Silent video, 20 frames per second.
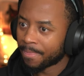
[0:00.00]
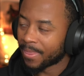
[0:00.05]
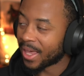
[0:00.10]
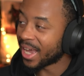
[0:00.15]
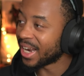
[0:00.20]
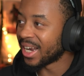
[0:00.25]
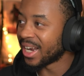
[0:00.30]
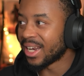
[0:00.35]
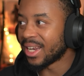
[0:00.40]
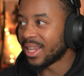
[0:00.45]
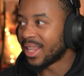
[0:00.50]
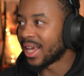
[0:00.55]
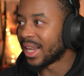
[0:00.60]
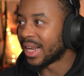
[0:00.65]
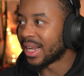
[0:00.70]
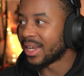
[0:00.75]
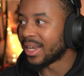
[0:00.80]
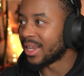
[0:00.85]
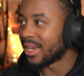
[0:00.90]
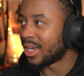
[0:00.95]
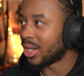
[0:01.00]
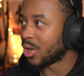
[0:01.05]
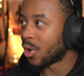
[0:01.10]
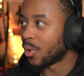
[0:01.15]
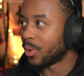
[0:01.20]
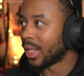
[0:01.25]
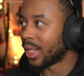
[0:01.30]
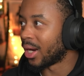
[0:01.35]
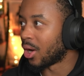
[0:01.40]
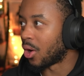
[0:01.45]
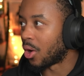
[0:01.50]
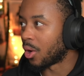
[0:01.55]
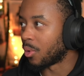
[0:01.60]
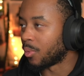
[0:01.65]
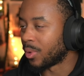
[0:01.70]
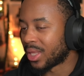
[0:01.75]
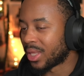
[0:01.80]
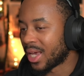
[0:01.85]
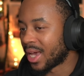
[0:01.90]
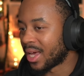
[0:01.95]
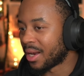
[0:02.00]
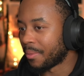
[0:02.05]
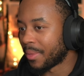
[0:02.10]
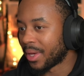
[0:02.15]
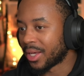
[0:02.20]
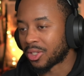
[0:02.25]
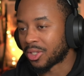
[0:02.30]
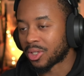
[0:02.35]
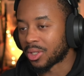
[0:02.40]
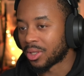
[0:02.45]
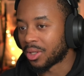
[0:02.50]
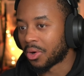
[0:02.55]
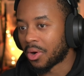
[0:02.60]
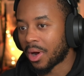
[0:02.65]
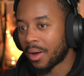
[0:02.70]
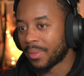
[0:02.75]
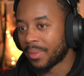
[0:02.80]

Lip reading: They didn't need to go that hard with the animation, though.